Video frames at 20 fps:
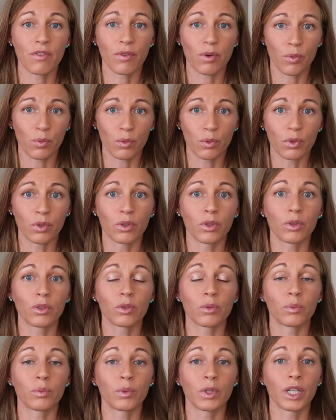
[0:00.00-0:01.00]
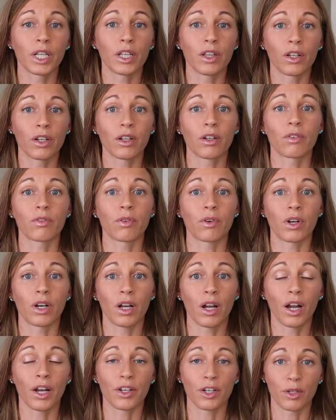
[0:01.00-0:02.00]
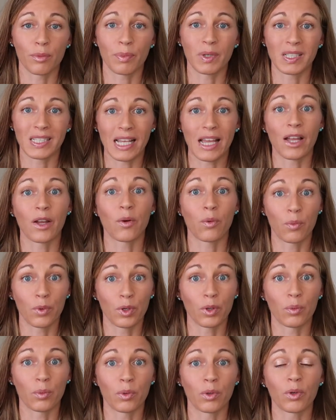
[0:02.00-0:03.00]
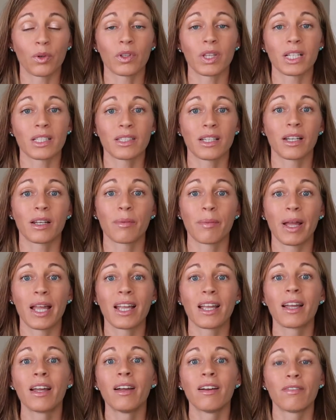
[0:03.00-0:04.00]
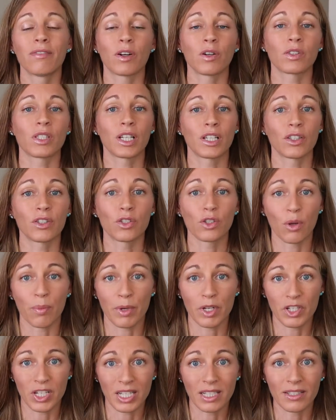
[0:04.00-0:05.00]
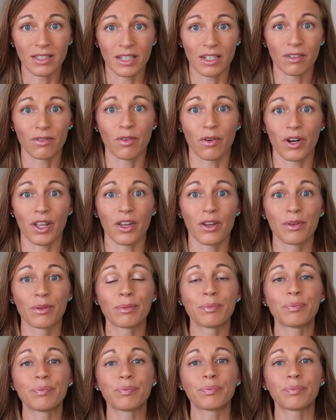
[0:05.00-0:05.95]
for wool, really look for 100% real wool. That's going to make felting so much easier for you.